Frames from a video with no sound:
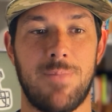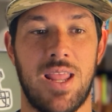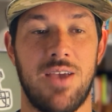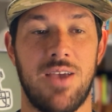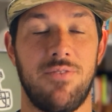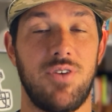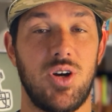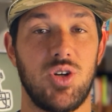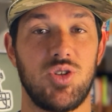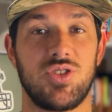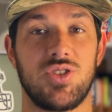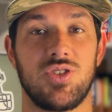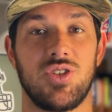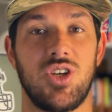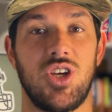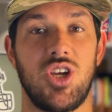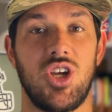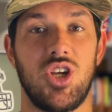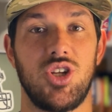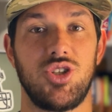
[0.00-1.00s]
Folks,
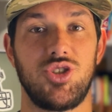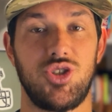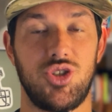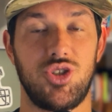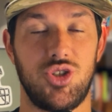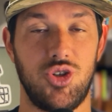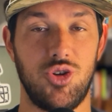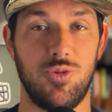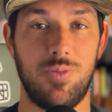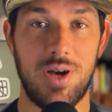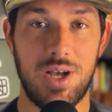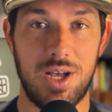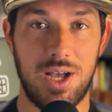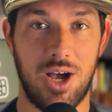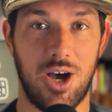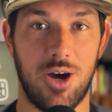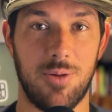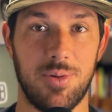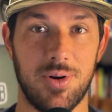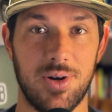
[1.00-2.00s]
Chuba
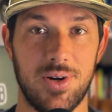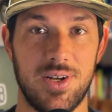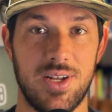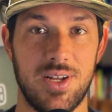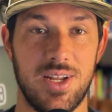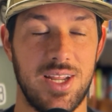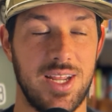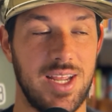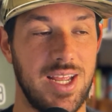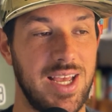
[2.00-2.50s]
Hubbard